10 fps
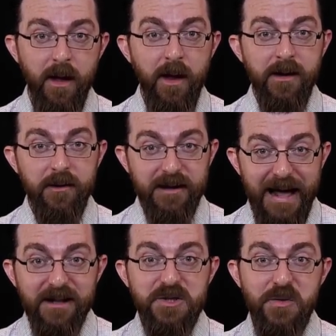Now,
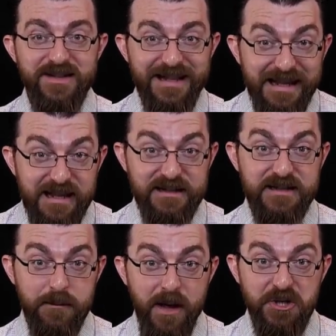latitude is easy
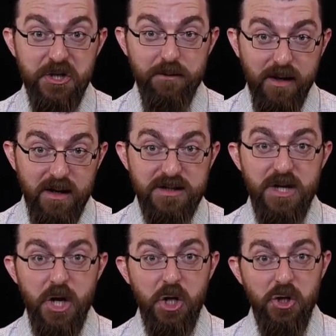to measure because
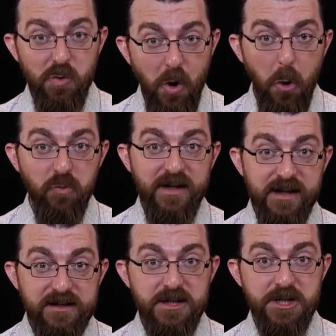you only
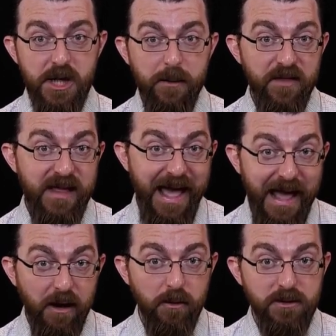need to determine the
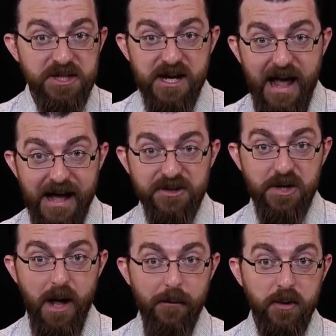angle to
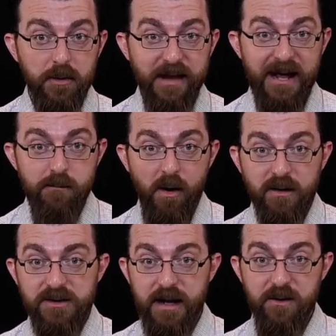astronomical
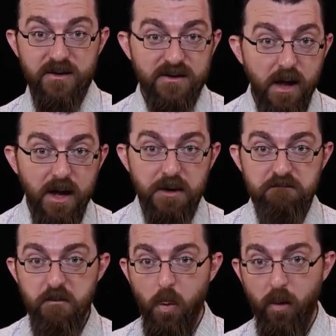landmarks like the sun
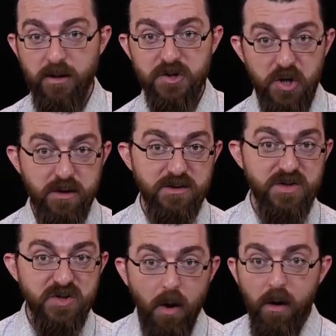or certain
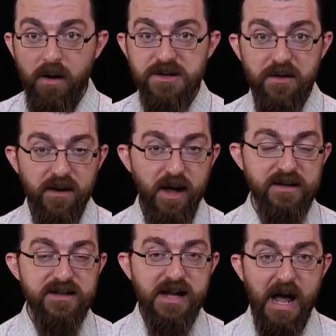stars in the night
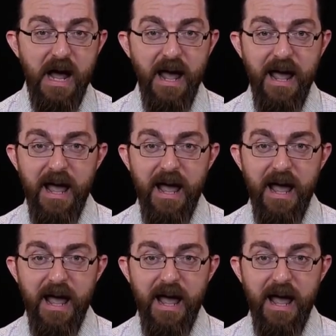sky.